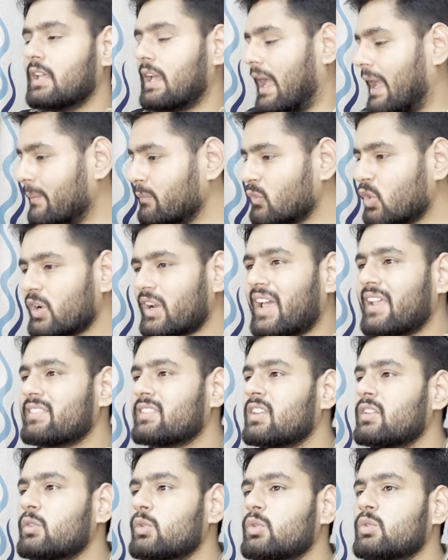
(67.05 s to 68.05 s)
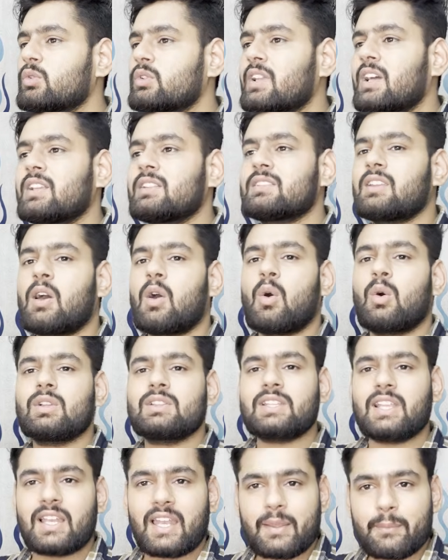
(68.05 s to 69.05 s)
I'm not asking you to learn all
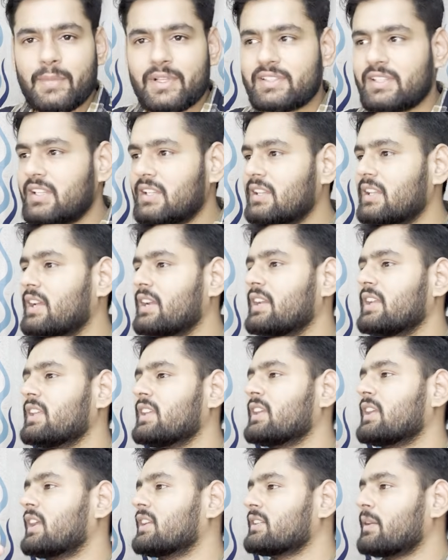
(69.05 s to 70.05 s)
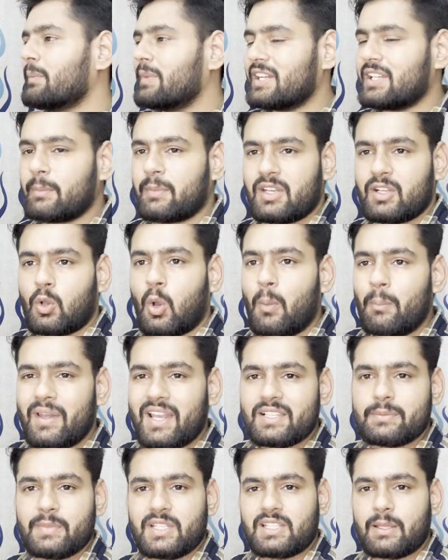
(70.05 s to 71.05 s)
the like machine learning and the
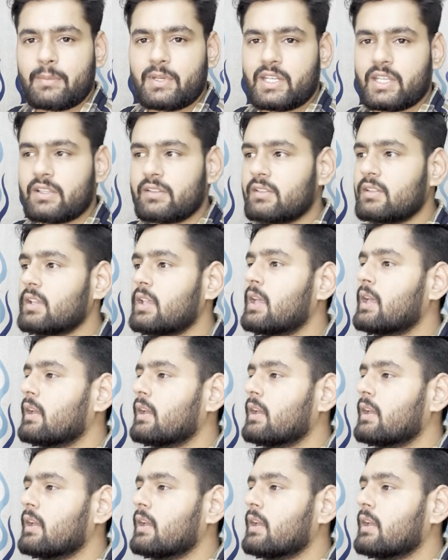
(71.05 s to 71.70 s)
complex mathematics,